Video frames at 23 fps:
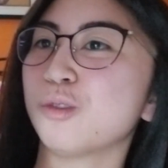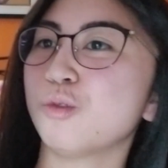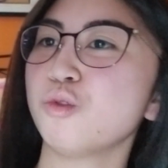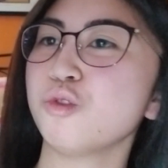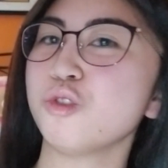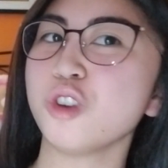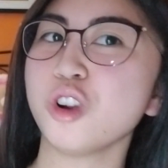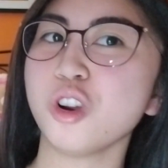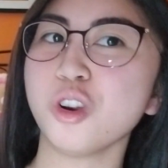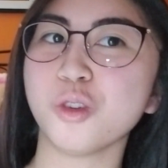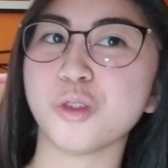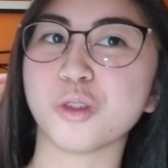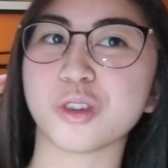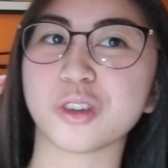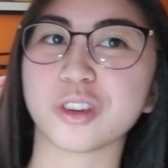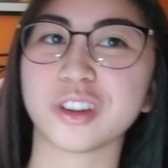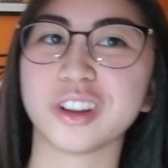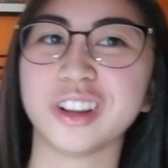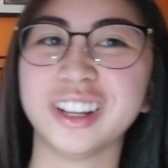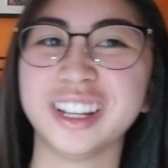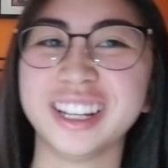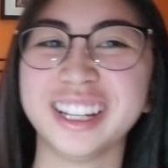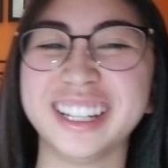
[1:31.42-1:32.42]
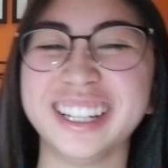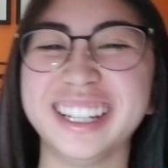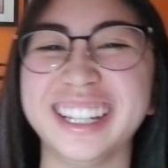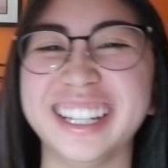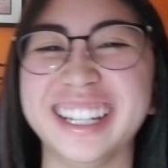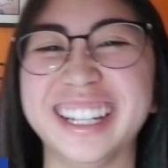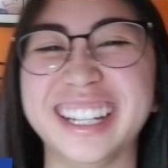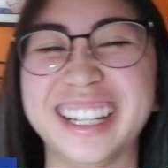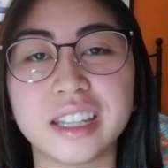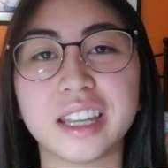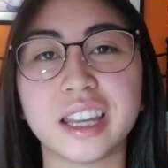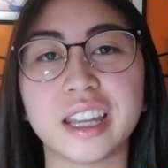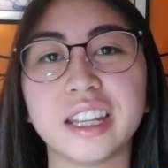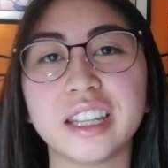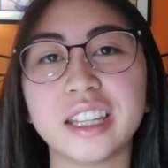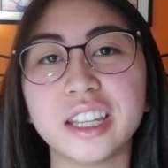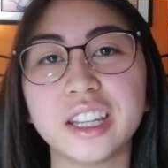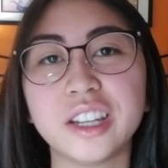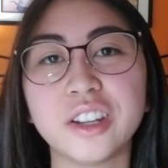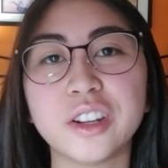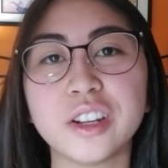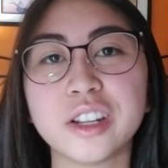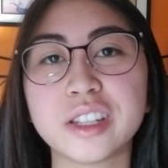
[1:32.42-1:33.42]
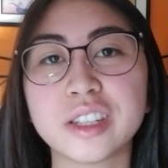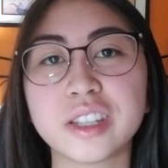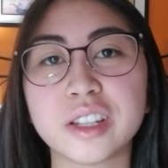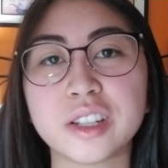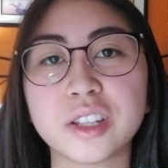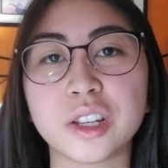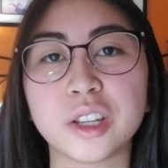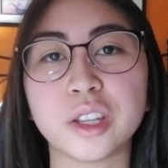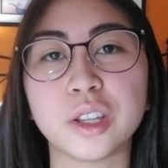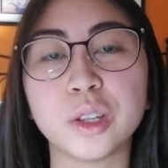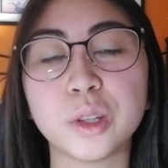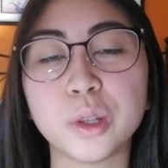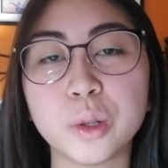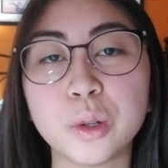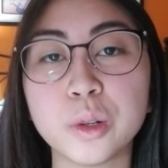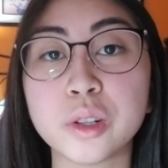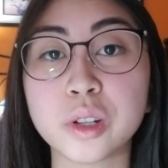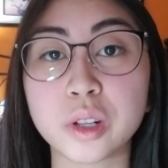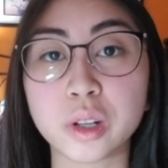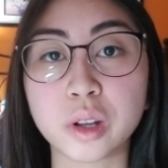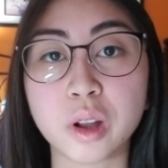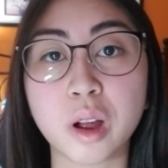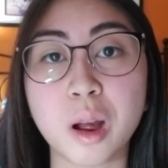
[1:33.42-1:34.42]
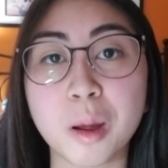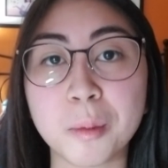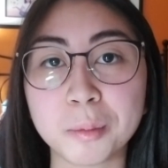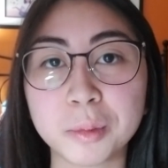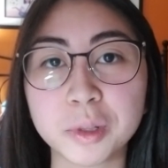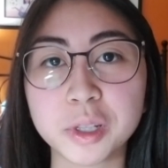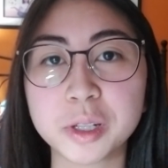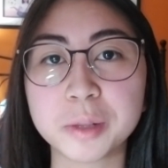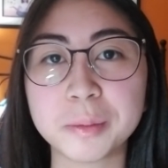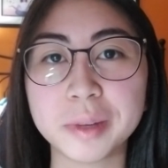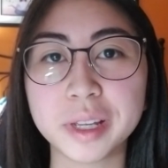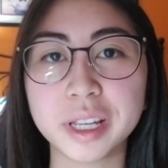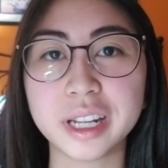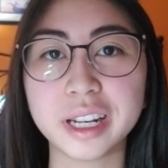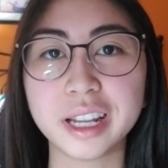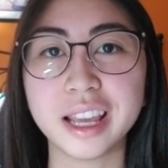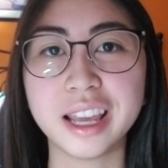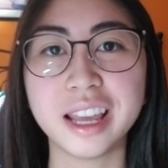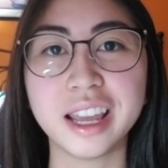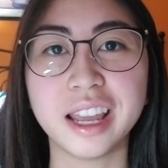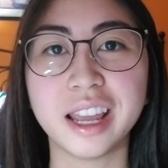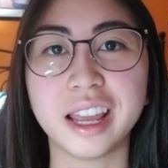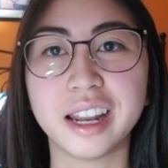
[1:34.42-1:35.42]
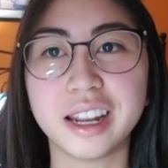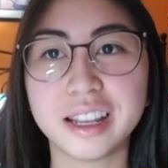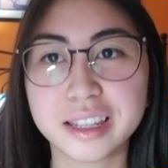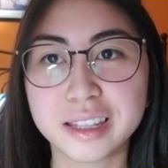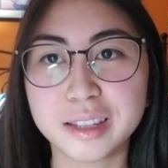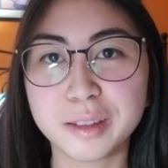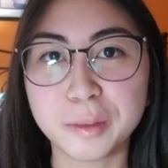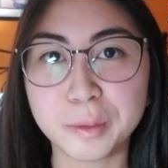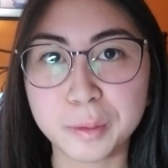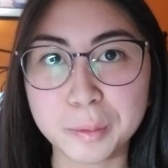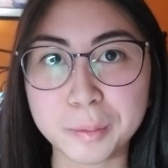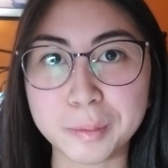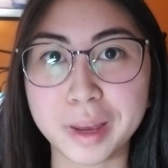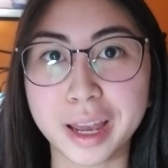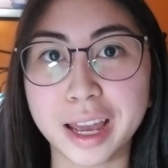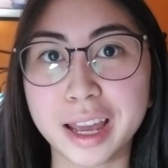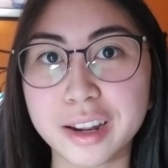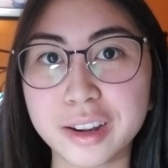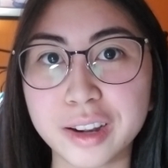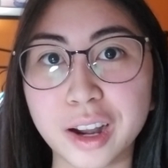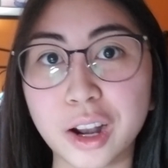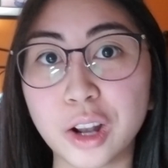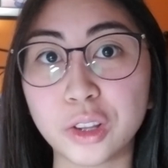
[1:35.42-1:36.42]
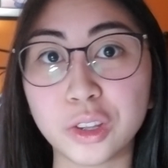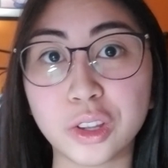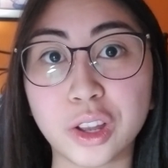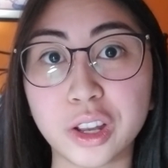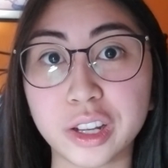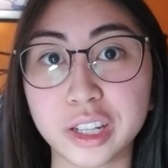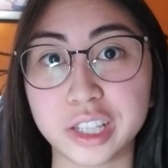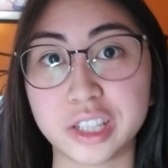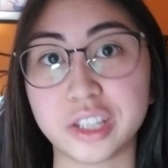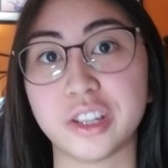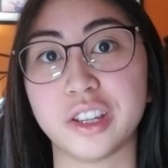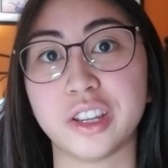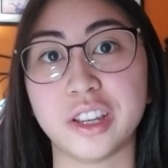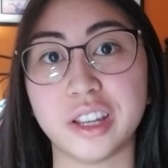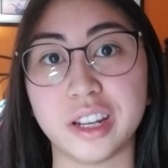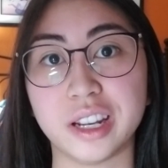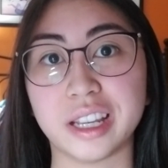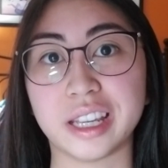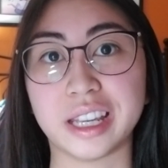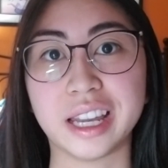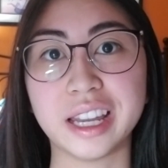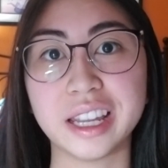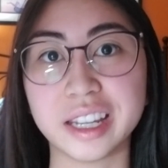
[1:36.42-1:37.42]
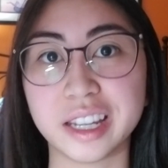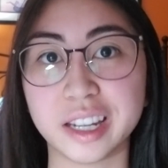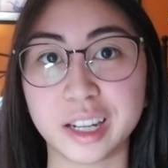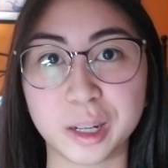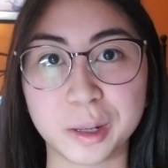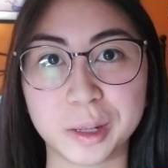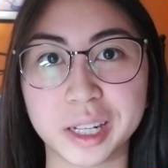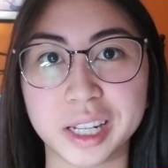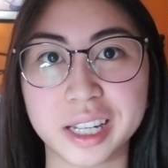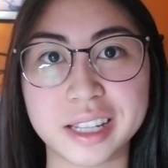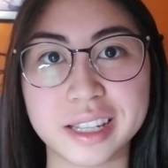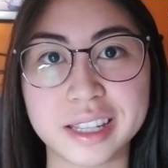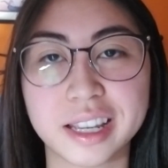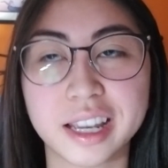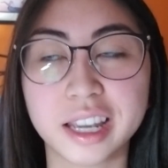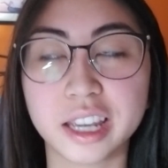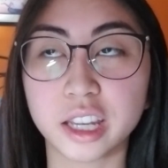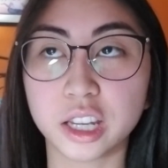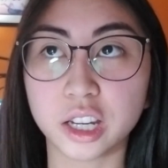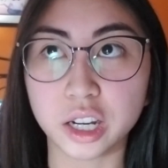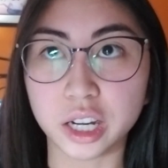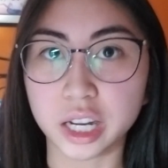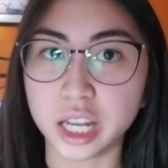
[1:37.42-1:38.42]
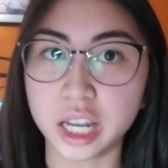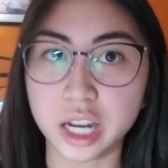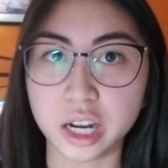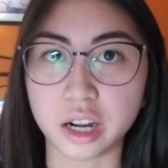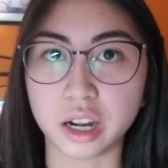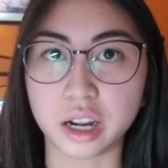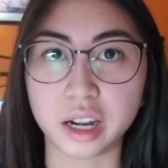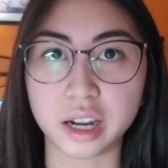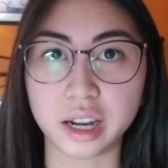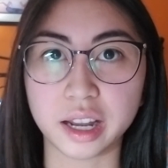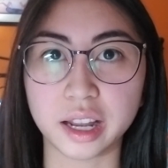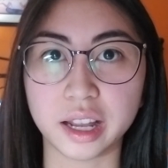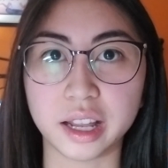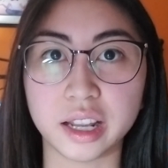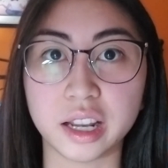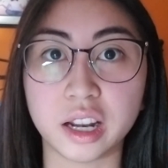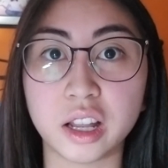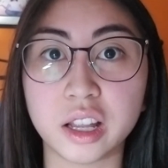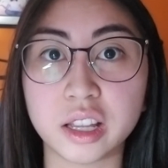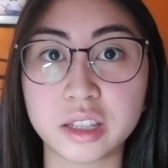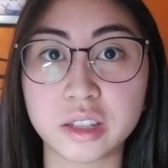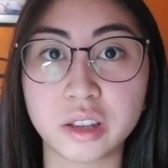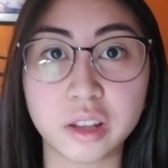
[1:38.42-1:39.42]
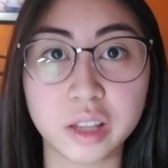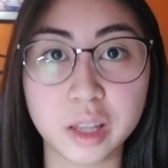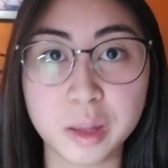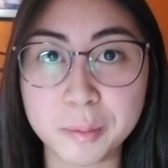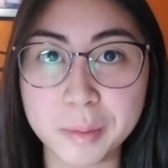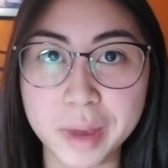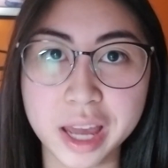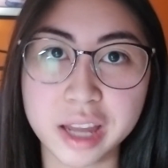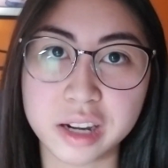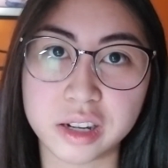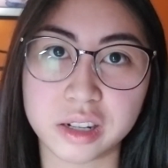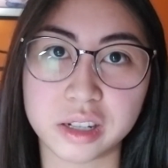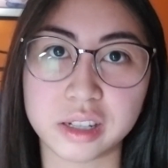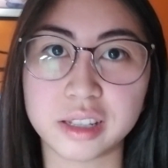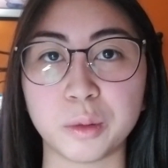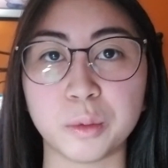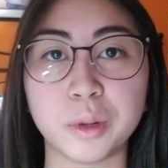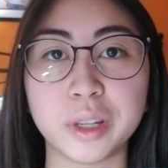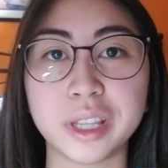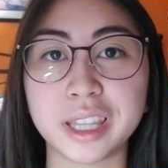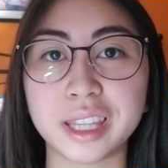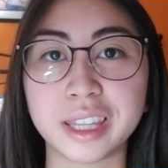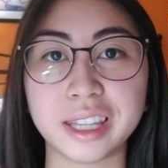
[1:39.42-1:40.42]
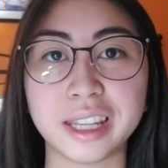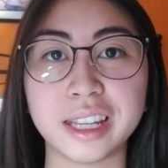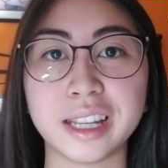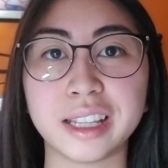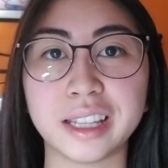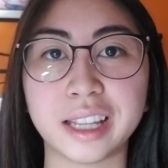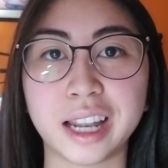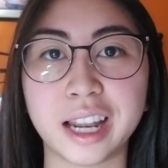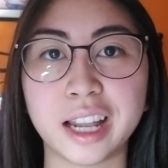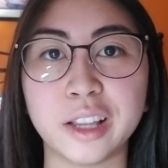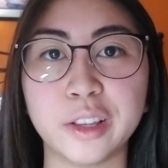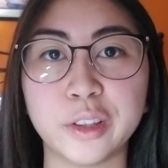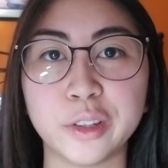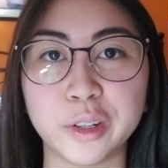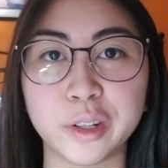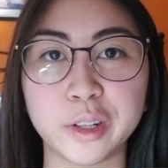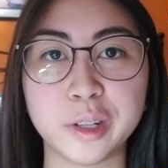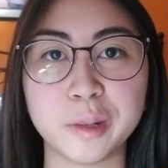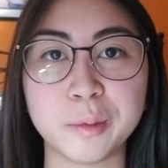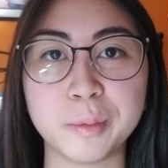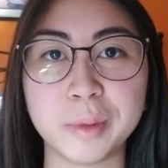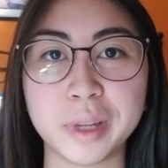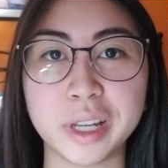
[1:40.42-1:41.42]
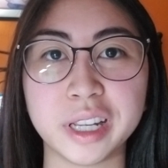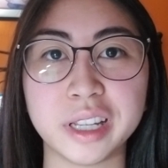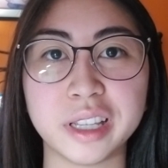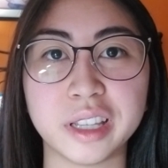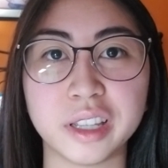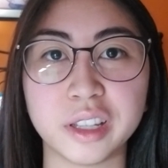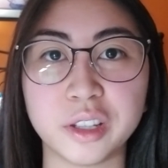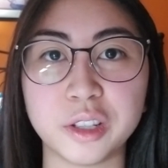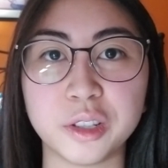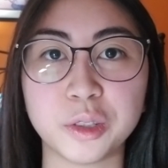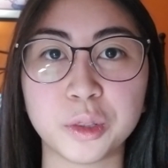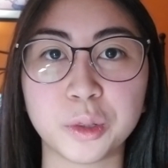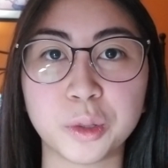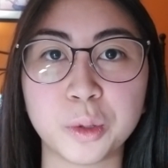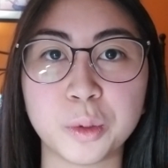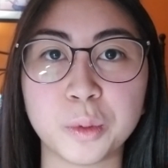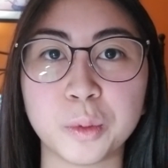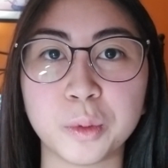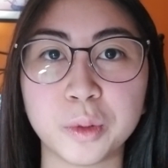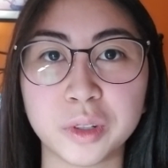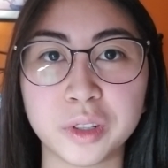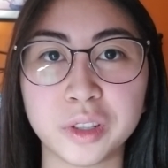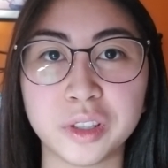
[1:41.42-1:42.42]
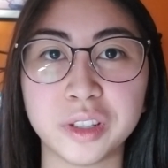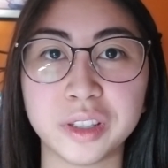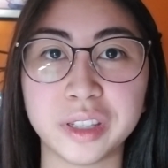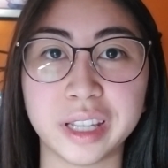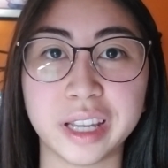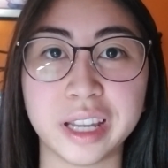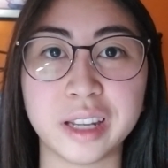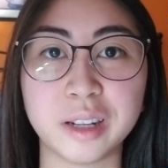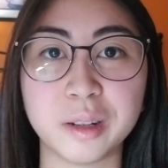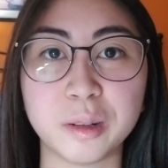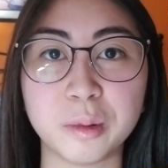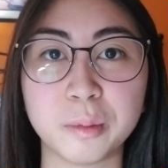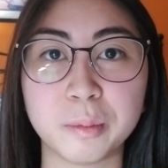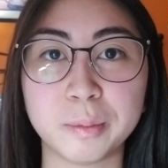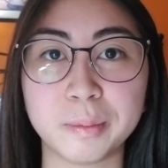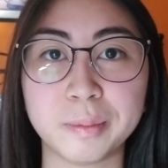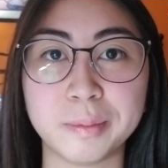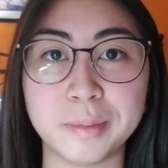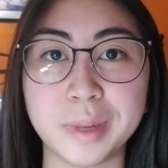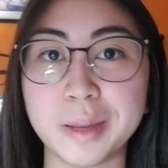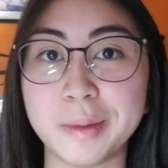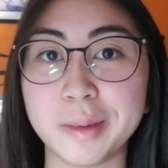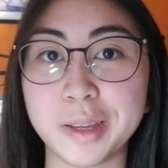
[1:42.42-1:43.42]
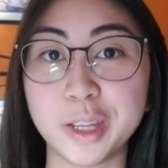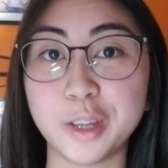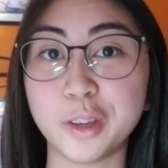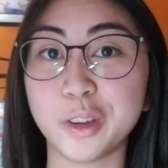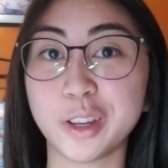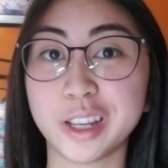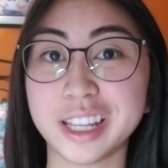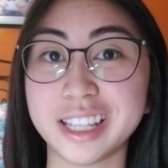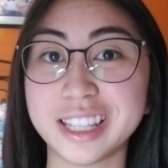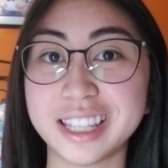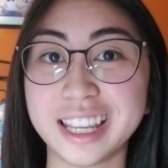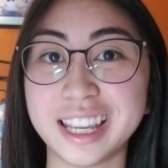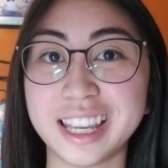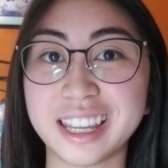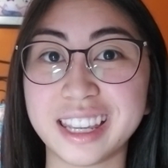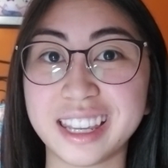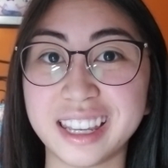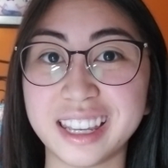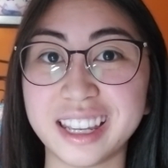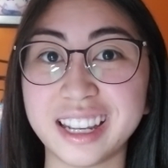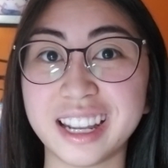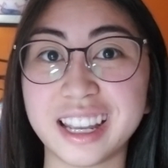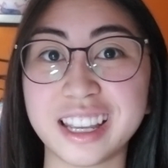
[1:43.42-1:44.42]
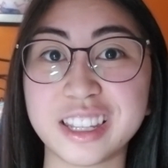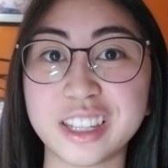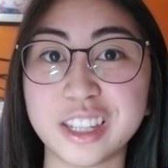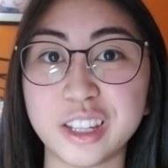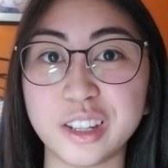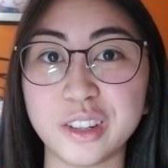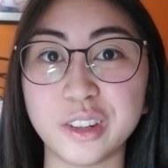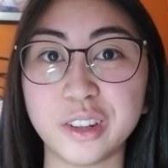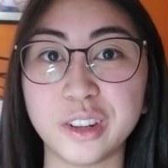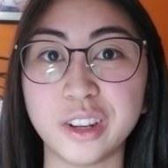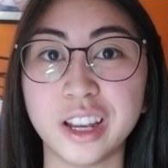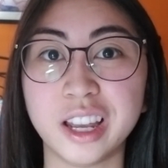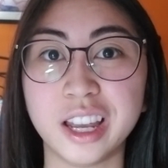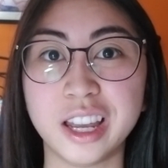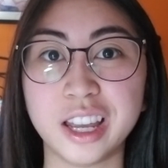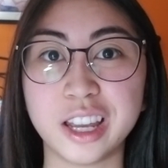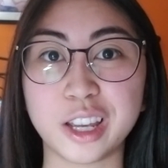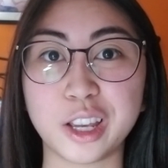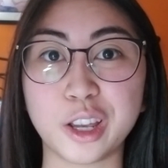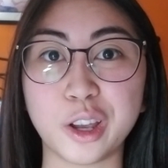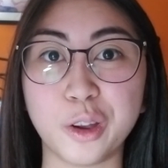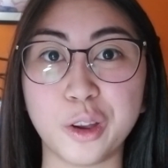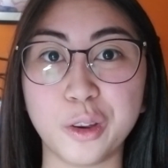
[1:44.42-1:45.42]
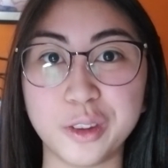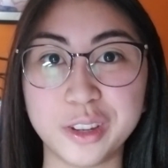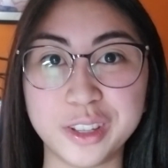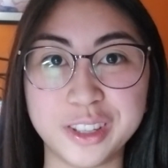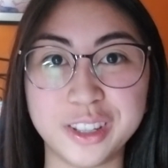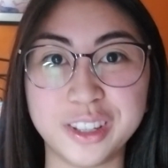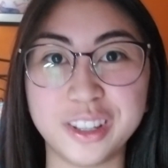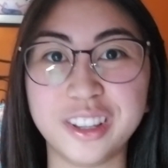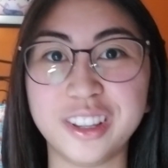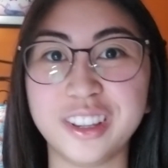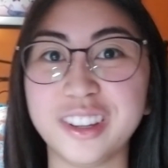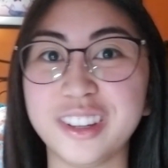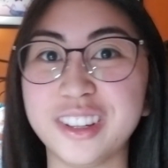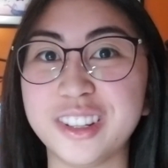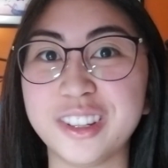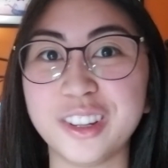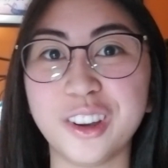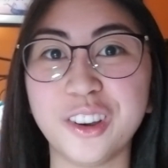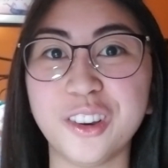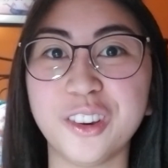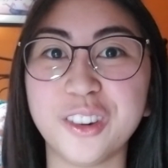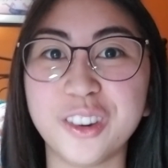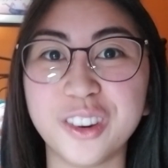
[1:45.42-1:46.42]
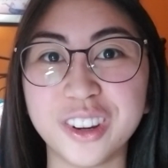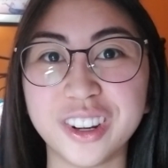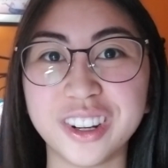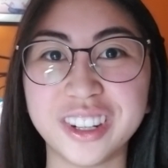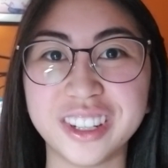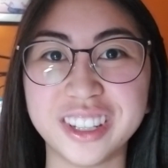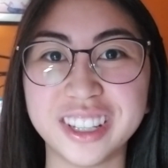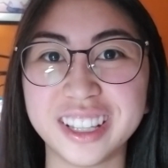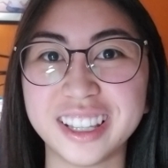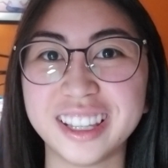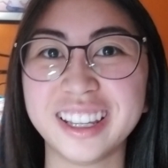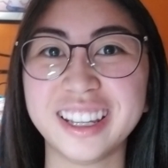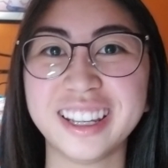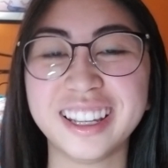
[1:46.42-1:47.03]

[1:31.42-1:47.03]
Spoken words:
woo. Getting here is such a huge accomplishment. It doesn't even matter how long it took you to get here because you're here. And that's all that matters. One thing that I learned being in the adult world that maybe you can take in as you go into the adult world.